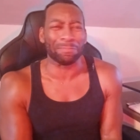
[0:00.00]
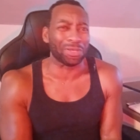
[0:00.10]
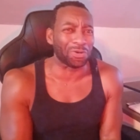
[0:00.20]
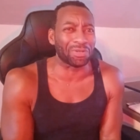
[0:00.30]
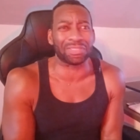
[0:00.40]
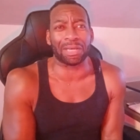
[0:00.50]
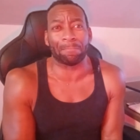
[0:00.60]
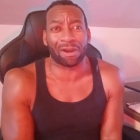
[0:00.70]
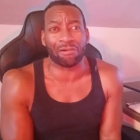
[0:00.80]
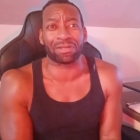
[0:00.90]
because
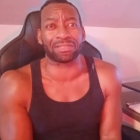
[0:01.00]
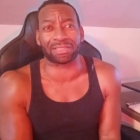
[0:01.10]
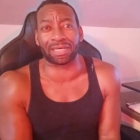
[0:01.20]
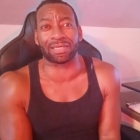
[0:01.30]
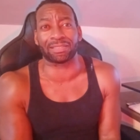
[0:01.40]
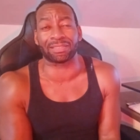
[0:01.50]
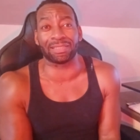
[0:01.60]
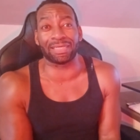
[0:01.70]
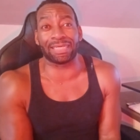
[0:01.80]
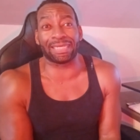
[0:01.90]
America says
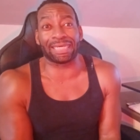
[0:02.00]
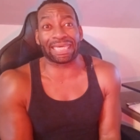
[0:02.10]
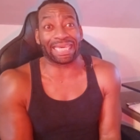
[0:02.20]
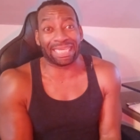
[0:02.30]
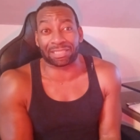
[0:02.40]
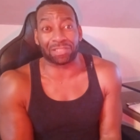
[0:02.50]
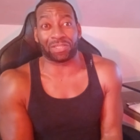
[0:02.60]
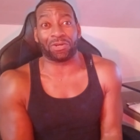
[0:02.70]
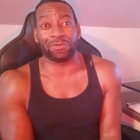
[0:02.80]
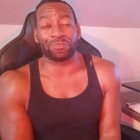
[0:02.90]
eat
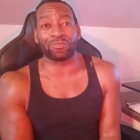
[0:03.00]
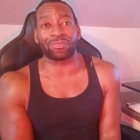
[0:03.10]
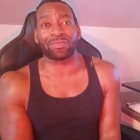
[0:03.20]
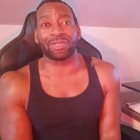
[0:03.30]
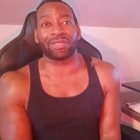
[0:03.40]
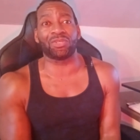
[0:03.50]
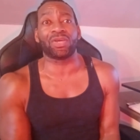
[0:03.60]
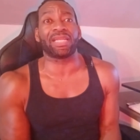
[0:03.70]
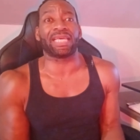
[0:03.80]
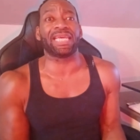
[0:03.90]
dessert. You
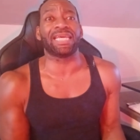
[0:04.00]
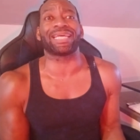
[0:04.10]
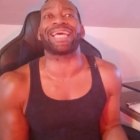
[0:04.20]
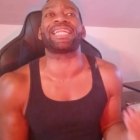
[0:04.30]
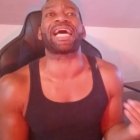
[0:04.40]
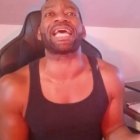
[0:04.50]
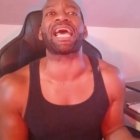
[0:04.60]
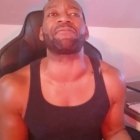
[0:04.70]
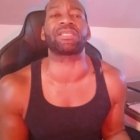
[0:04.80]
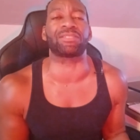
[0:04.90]
can eat and not
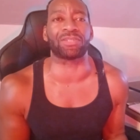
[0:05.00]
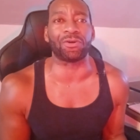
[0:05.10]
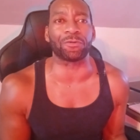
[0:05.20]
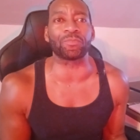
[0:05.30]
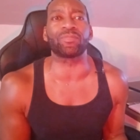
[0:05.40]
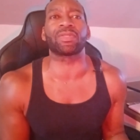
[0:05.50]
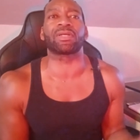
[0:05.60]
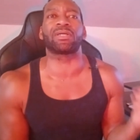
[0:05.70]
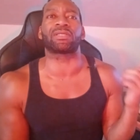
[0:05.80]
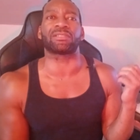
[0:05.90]
have dessert
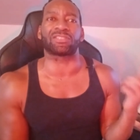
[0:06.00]
because the